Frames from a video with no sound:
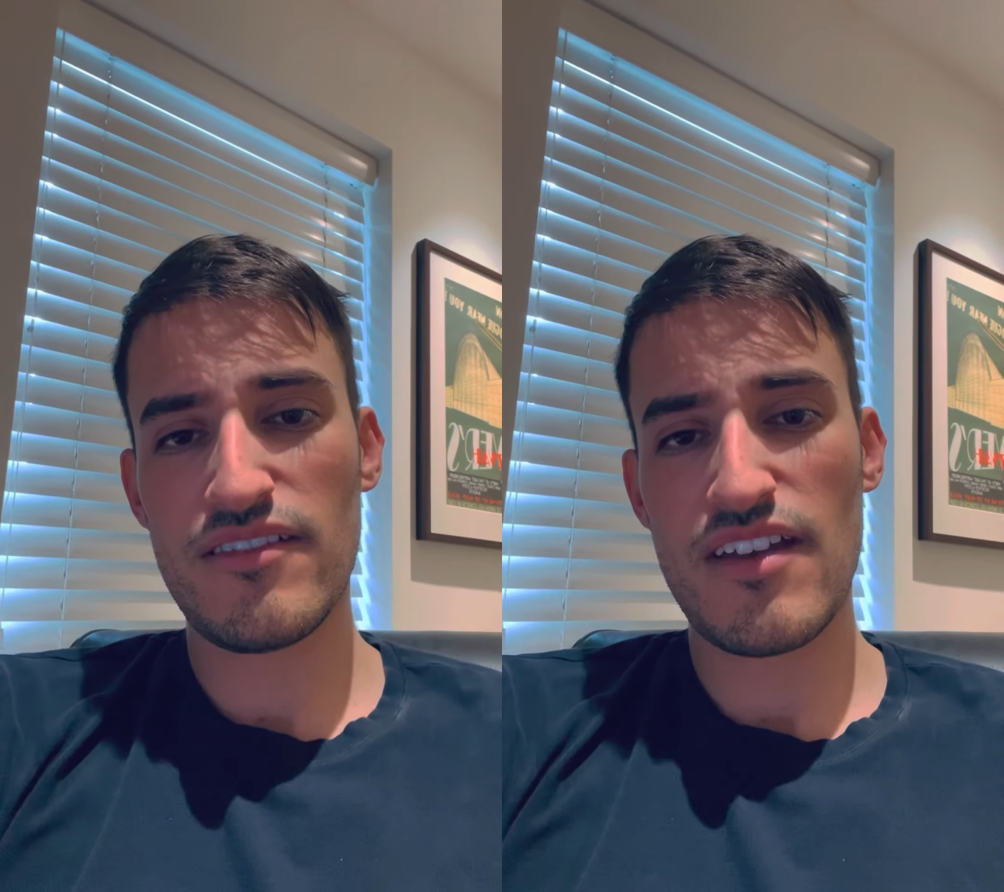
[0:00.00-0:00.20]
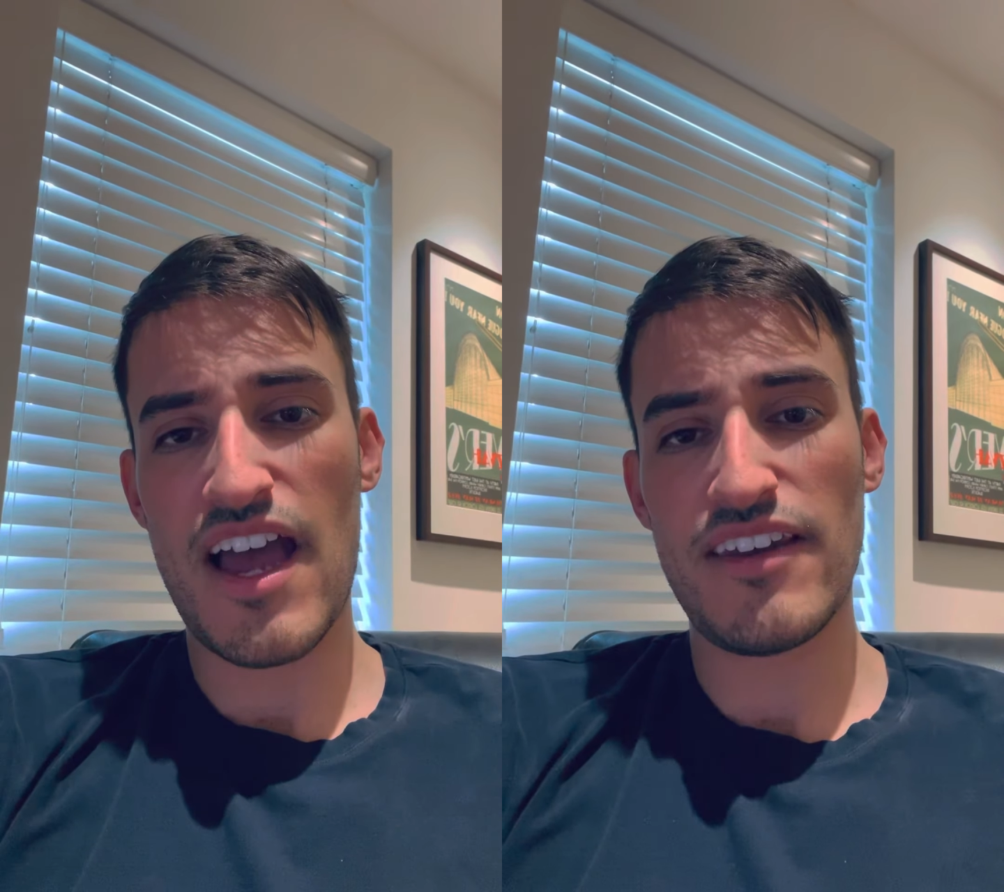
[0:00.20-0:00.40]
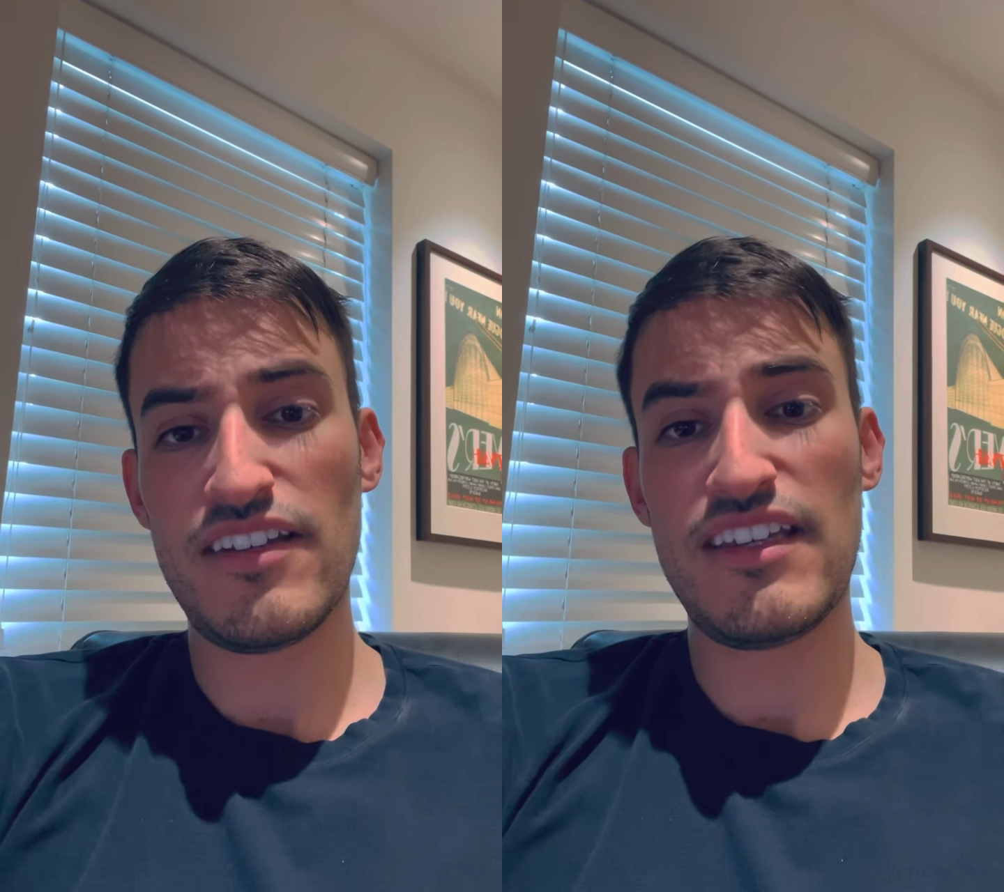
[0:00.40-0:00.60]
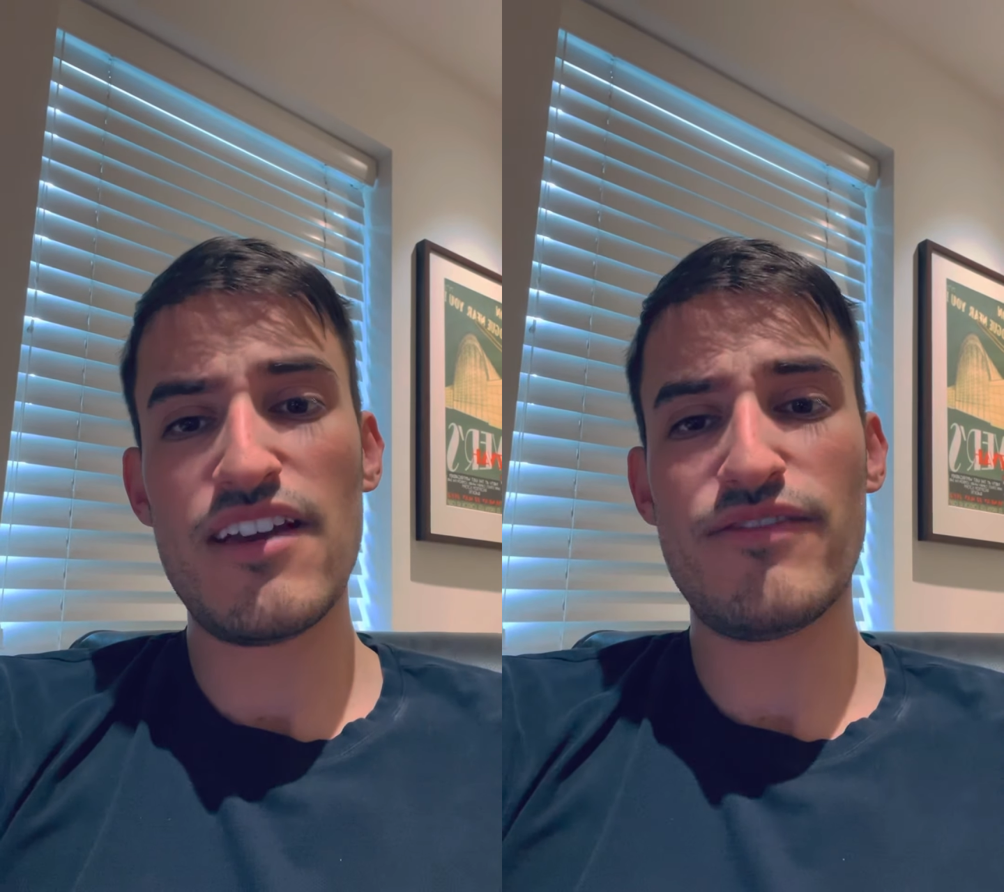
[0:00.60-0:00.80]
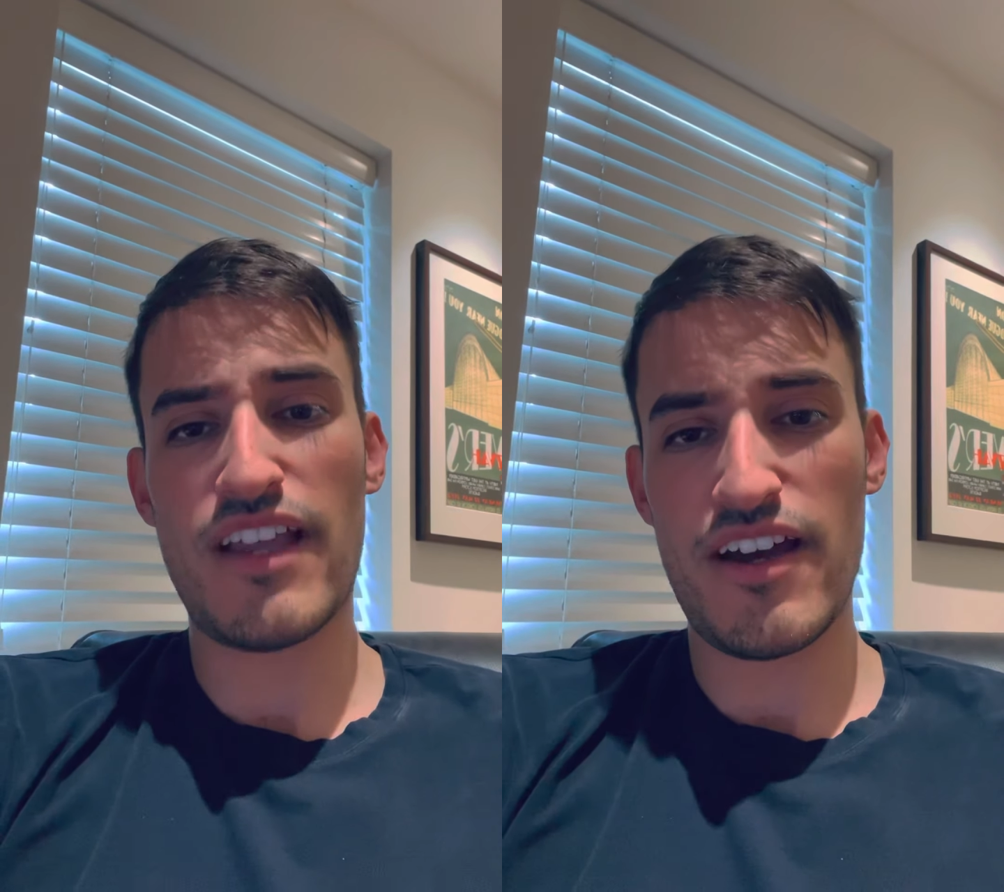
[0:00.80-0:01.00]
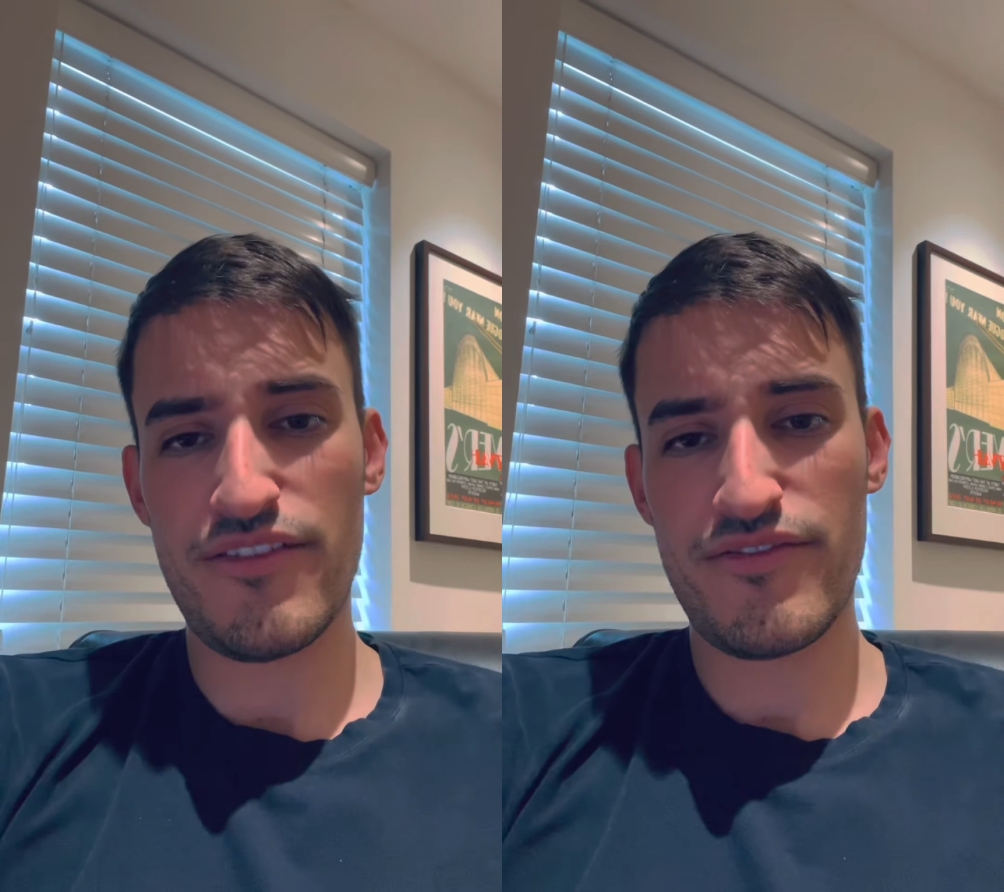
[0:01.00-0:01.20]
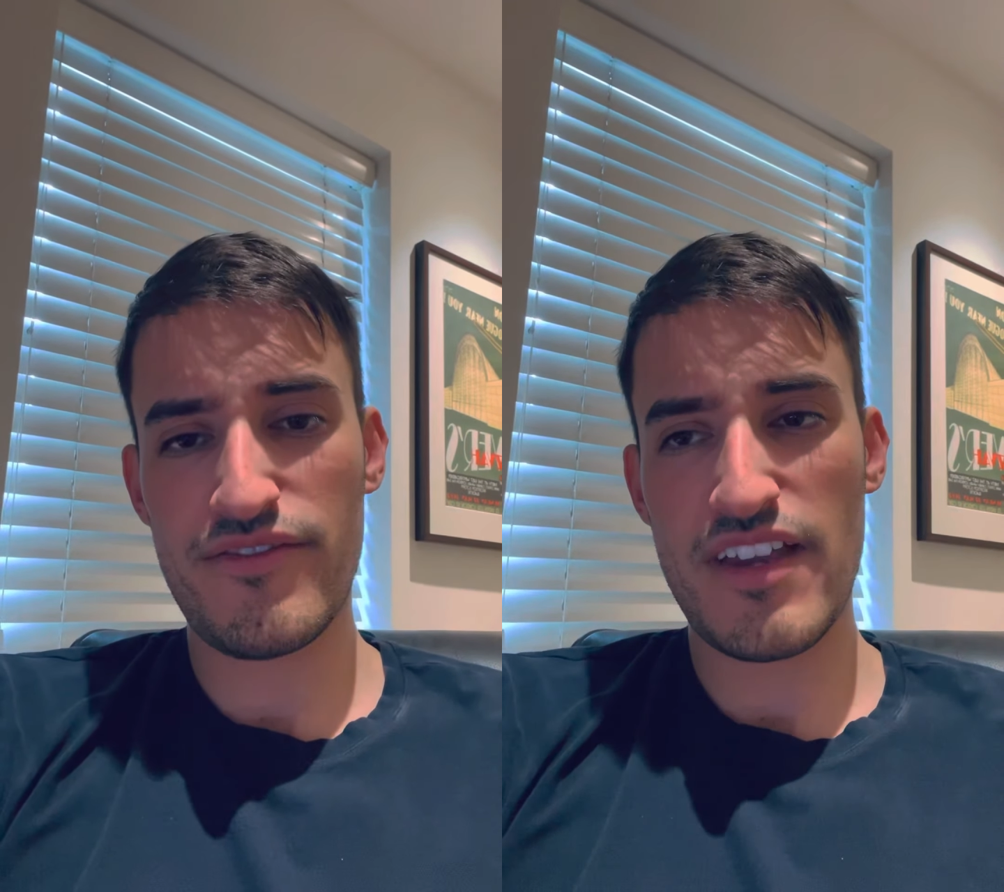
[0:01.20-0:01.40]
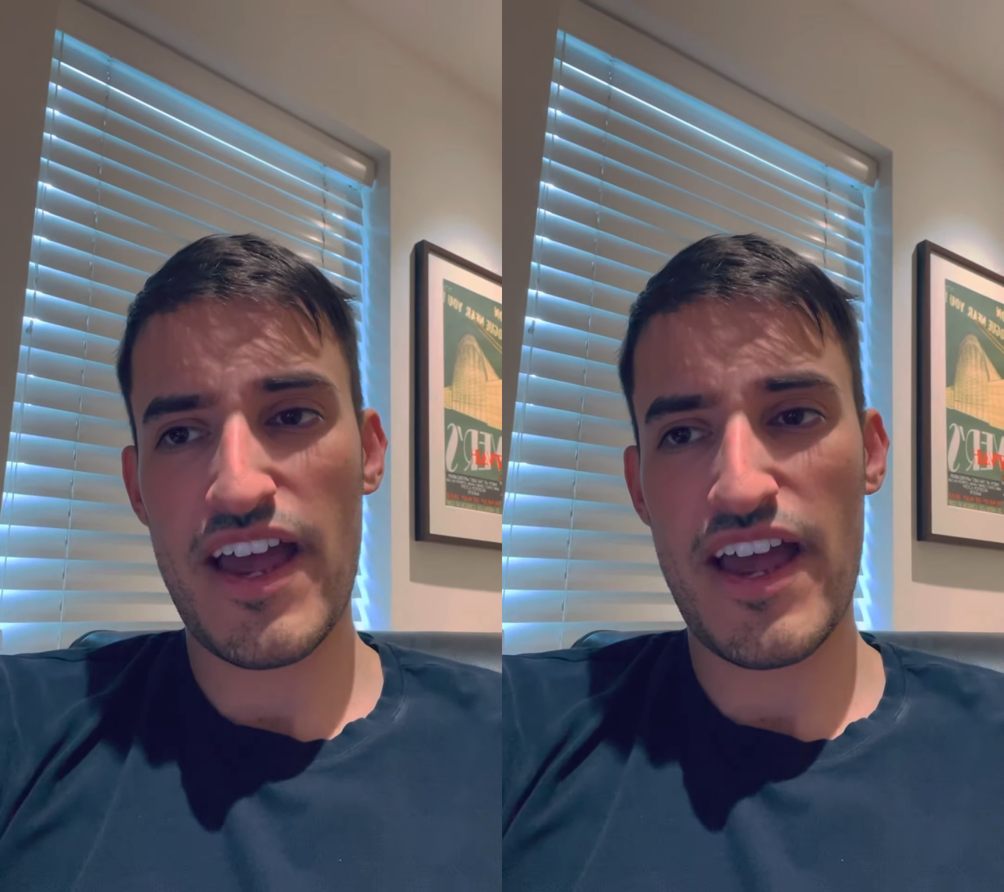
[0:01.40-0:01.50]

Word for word: and give life